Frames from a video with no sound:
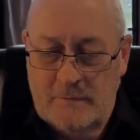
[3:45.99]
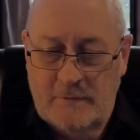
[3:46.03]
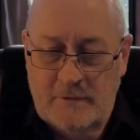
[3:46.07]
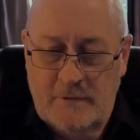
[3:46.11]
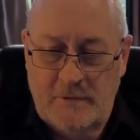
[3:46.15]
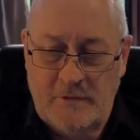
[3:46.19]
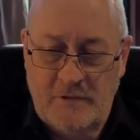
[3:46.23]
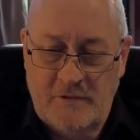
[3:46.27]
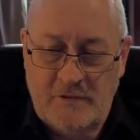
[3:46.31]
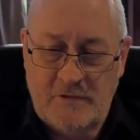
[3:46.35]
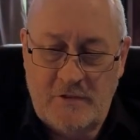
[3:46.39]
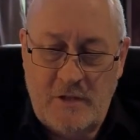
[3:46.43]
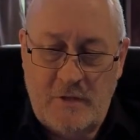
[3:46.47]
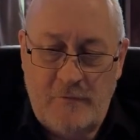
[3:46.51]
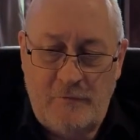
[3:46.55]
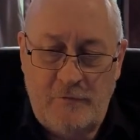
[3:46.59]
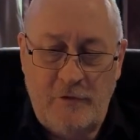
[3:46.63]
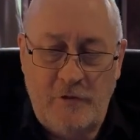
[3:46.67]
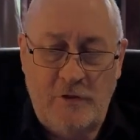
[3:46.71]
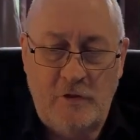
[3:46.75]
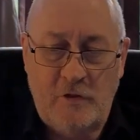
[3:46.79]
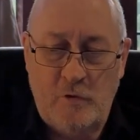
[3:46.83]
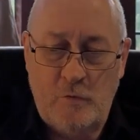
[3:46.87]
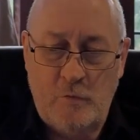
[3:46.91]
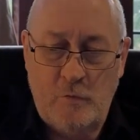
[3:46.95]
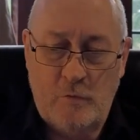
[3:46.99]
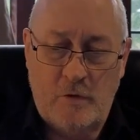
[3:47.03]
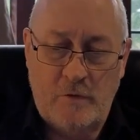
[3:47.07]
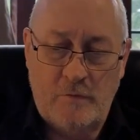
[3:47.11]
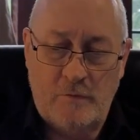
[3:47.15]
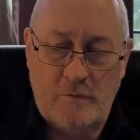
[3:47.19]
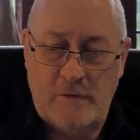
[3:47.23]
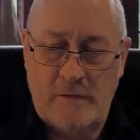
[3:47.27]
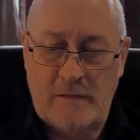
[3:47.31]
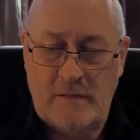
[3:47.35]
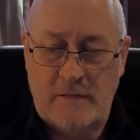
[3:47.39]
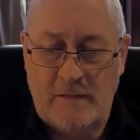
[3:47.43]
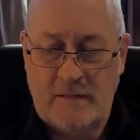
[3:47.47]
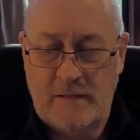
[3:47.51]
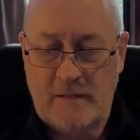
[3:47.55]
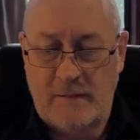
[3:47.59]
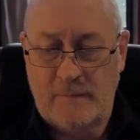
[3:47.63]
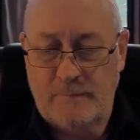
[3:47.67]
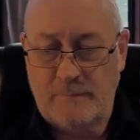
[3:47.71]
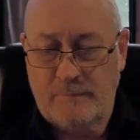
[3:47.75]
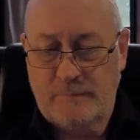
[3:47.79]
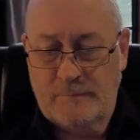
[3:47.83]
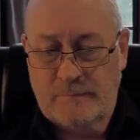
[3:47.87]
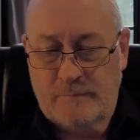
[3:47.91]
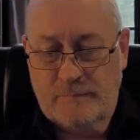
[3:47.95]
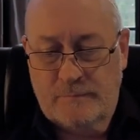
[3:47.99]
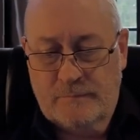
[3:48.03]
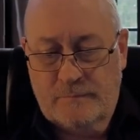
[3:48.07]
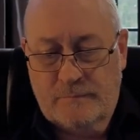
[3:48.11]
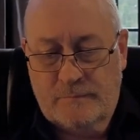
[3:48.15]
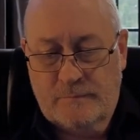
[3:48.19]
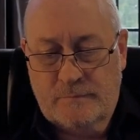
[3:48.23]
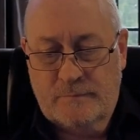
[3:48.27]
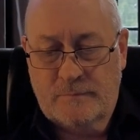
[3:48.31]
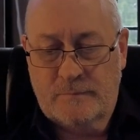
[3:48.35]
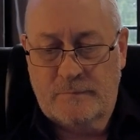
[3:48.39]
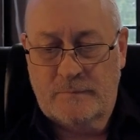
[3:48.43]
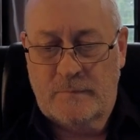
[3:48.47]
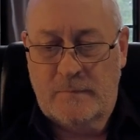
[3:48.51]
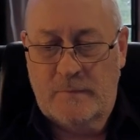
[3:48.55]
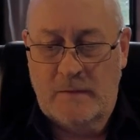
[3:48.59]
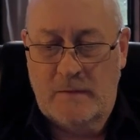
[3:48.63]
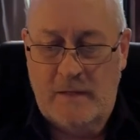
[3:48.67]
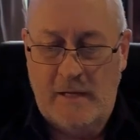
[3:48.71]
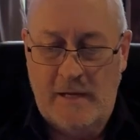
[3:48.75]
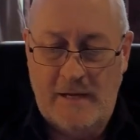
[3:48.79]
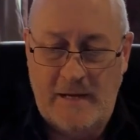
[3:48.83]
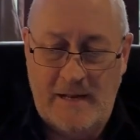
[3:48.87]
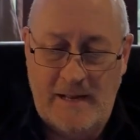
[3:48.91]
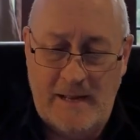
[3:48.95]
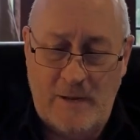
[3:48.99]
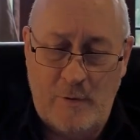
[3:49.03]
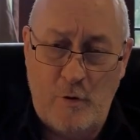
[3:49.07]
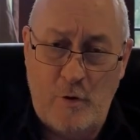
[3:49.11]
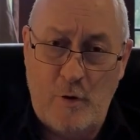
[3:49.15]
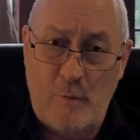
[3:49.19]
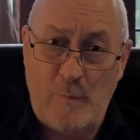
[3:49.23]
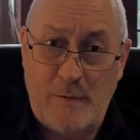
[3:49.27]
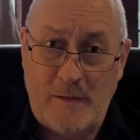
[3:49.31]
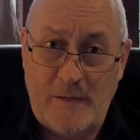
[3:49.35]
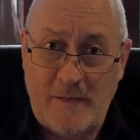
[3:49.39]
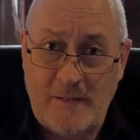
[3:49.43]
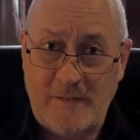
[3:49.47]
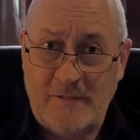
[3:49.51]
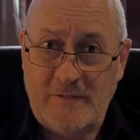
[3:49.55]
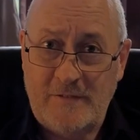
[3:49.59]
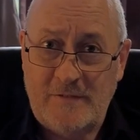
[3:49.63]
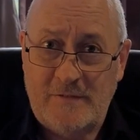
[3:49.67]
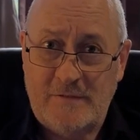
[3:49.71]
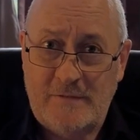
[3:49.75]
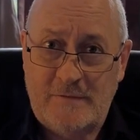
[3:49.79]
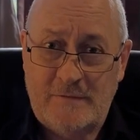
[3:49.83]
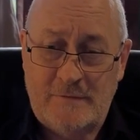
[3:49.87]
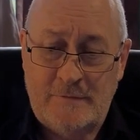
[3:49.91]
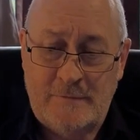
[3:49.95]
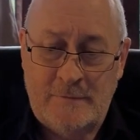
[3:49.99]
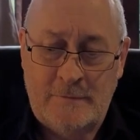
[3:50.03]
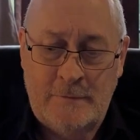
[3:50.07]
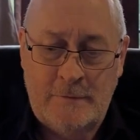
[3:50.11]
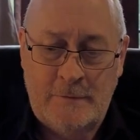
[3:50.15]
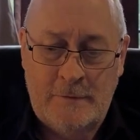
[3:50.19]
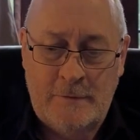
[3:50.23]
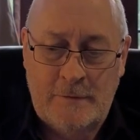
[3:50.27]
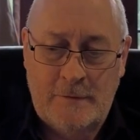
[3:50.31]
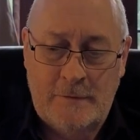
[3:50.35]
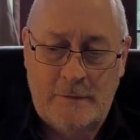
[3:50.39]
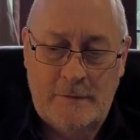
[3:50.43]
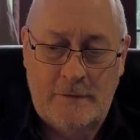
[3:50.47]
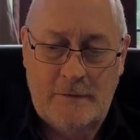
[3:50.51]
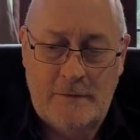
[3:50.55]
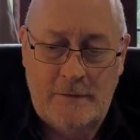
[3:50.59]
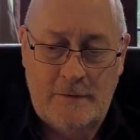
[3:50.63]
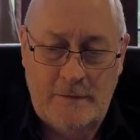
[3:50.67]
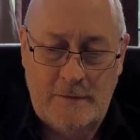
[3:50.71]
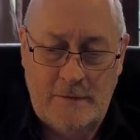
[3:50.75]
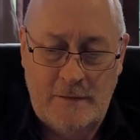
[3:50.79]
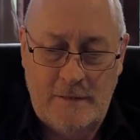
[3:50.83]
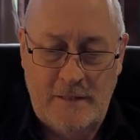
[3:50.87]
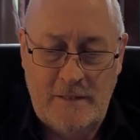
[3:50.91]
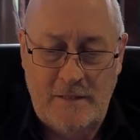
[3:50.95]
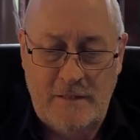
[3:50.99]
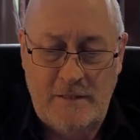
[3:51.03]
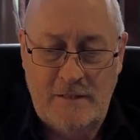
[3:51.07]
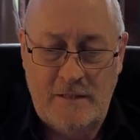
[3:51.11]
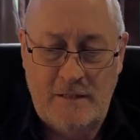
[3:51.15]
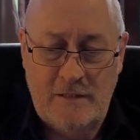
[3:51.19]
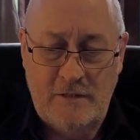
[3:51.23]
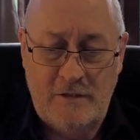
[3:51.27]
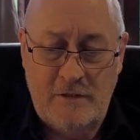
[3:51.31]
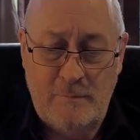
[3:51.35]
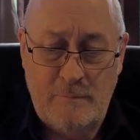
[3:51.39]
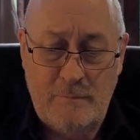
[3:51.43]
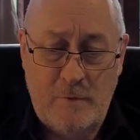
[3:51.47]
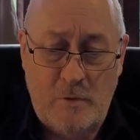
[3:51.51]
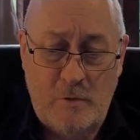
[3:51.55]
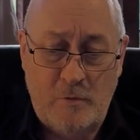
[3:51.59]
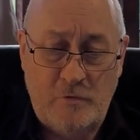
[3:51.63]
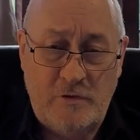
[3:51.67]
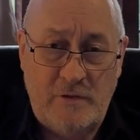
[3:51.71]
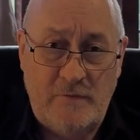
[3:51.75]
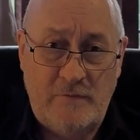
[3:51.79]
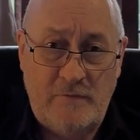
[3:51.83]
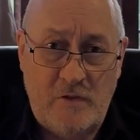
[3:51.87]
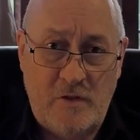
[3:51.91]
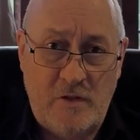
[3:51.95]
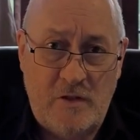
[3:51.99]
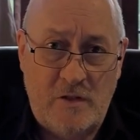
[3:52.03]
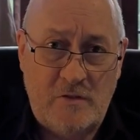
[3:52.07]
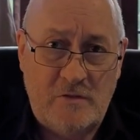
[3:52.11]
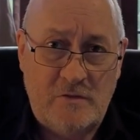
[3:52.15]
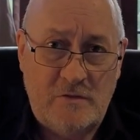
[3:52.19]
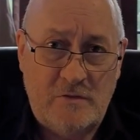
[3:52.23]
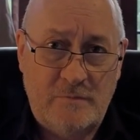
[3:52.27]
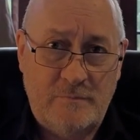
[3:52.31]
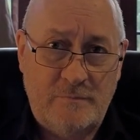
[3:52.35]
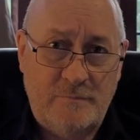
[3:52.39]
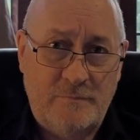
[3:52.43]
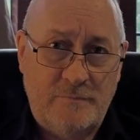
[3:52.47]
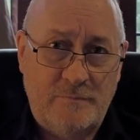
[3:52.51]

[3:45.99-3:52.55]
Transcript: So discovering who I really am and our place in the multiverse.